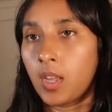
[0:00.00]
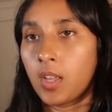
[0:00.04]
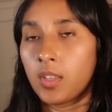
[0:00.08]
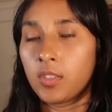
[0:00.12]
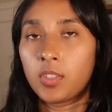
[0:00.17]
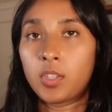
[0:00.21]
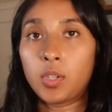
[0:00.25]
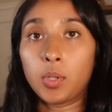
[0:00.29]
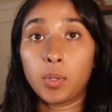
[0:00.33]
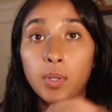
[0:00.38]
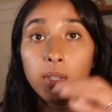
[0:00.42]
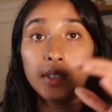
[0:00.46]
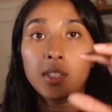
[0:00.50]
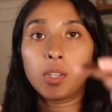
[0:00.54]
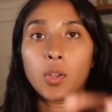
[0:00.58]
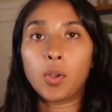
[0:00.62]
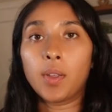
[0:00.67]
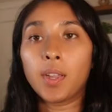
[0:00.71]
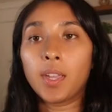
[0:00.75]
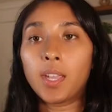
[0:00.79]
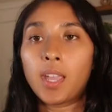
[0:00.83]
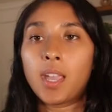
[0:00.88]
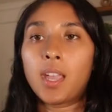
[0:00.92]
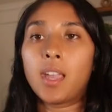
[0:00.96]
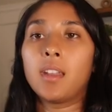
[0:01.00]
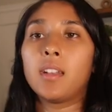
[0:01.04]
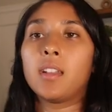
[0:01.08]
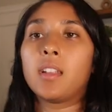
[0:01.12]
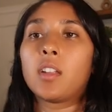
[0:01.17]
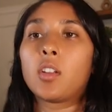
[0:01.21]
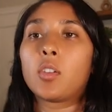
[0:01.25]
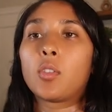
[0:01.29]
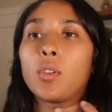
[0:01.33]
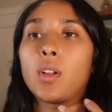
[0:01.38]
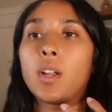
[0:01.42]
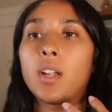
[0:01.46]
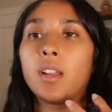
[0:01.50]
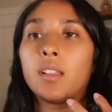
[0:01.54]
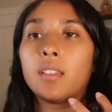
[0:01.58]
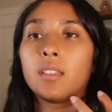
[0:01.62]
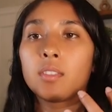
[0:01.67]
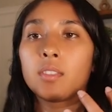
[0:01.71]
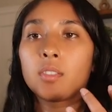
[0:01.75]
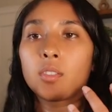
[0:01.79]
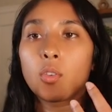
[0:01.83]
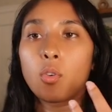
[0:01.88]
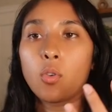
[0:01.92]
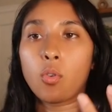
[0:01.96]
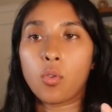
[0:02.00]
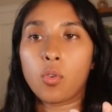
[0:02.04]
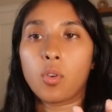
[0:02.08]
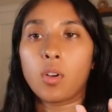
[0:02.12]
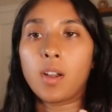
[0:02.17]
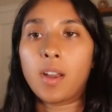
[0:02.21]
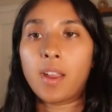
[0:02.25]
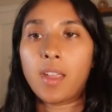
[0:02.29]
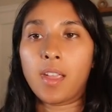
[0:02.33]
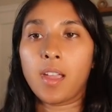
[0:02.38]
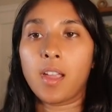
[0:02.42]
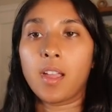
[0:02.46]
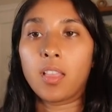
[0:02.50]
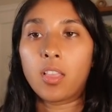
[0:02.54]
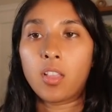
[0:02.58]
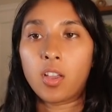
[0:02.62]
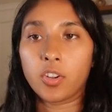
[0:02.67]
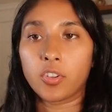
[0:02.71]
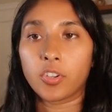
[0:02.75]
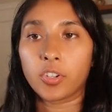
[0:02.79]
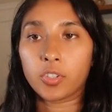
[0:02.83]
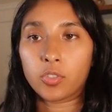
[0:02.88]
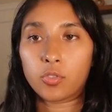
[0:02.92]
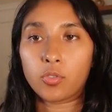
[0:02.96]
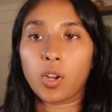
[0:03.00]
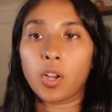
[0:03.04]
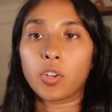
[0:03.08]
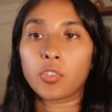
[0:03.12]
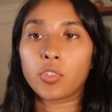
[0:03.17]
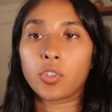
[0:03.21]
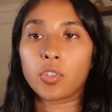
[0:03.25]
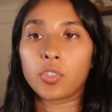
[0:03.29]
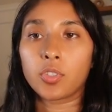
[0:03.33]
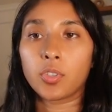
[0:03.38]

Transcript: So it's going ahead and creating this core AI logic structure.